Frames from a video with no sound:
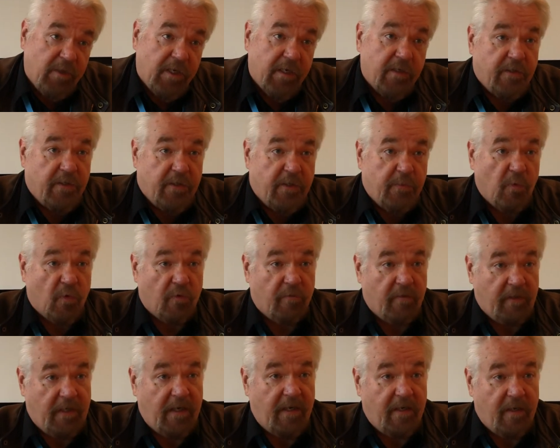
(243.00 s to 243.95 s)
Because it's more
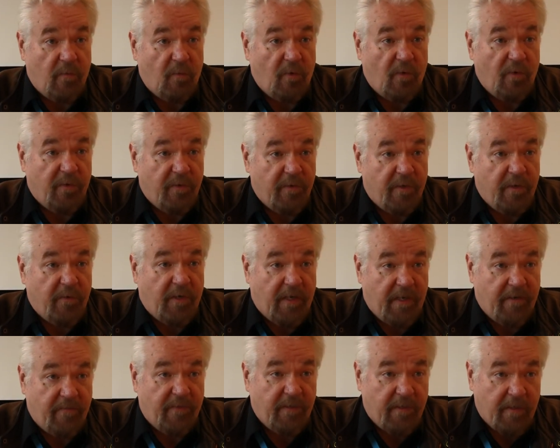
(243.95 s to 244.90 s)
reliable. You don't
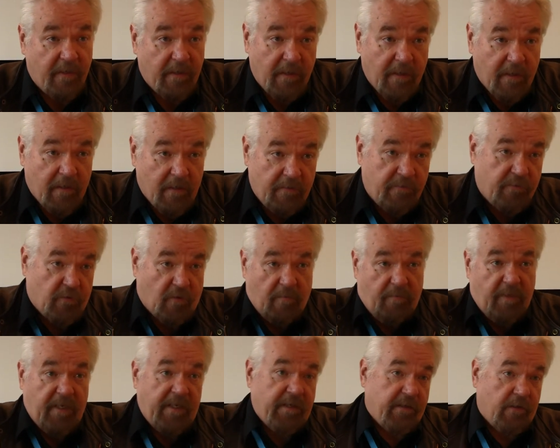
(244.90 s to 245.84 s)
have to draw
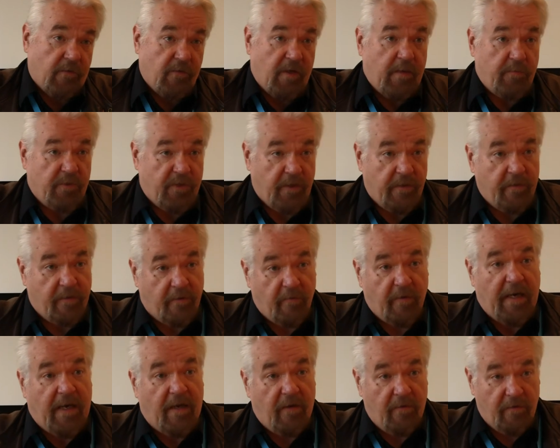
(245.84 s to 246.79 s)
pentagrams on the
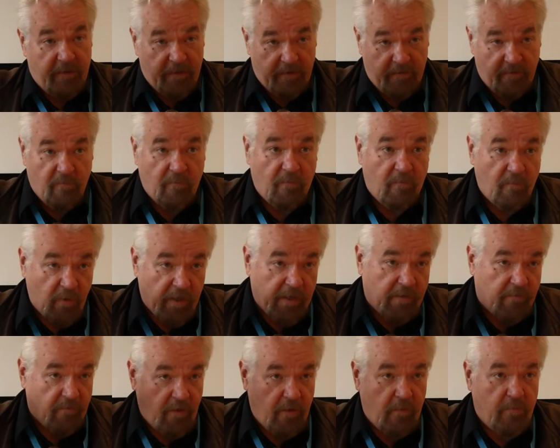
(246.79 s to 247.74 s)
ground and
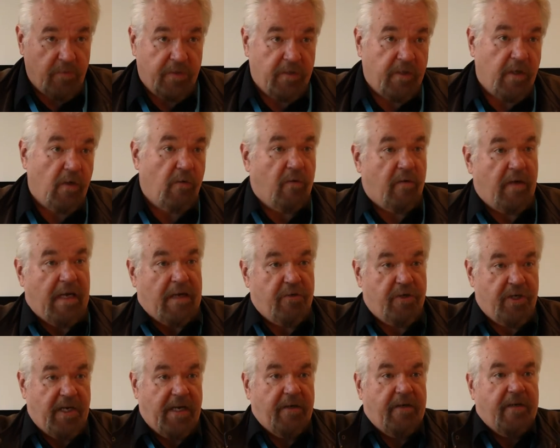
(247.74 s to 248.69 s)
wear robes and go around
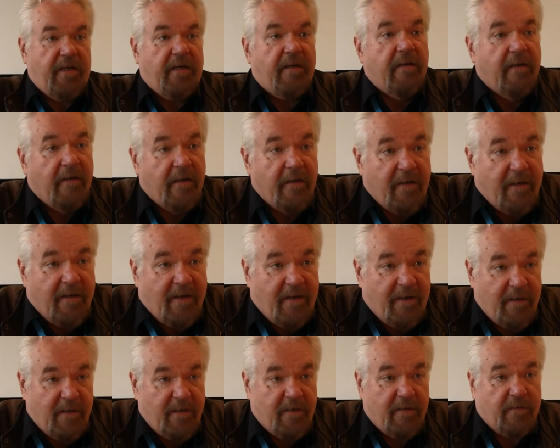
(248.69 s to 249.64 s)
chanting.
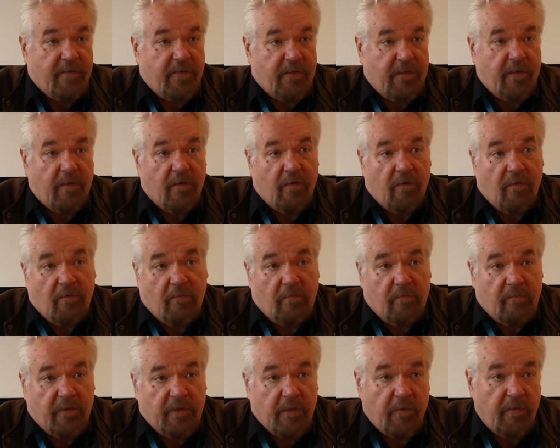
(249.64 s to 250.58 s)

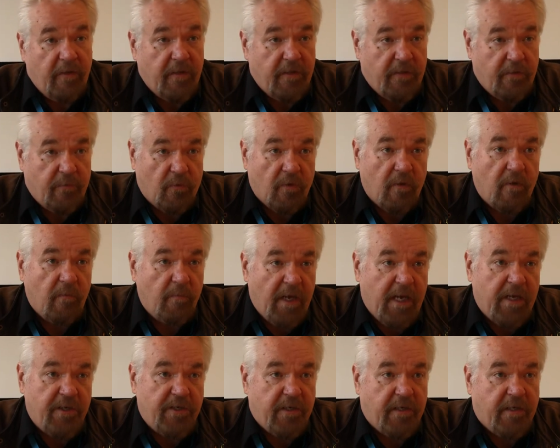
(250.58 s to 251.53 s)
So in this world,
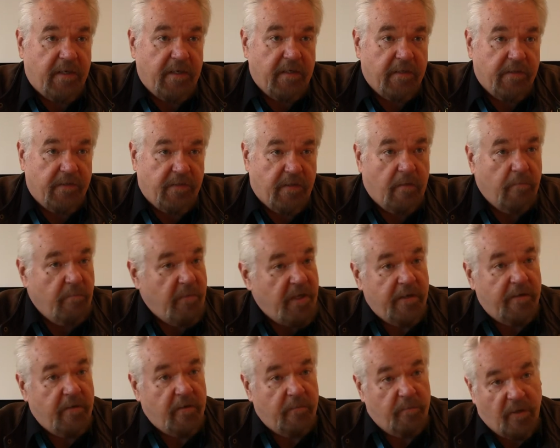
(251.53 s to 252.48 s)
magic is a
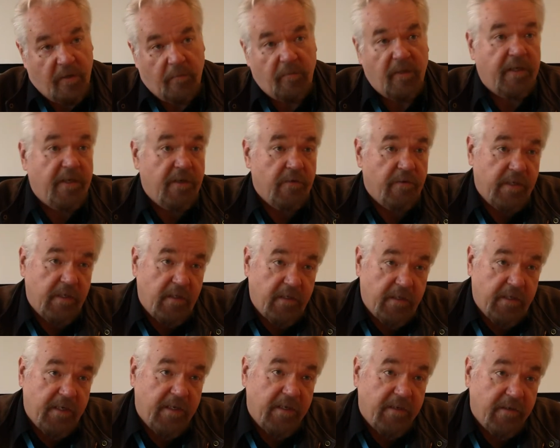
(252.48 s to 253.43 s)
metered public
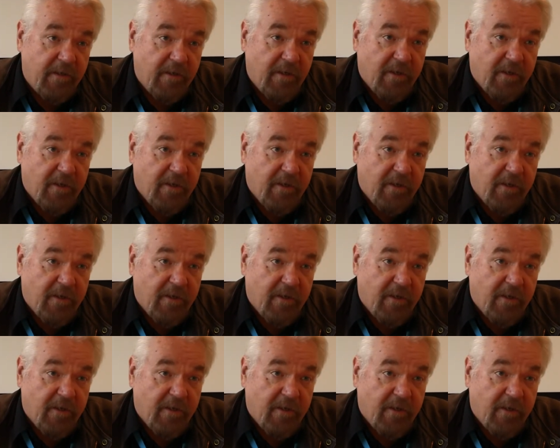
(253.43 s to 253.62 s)
utility,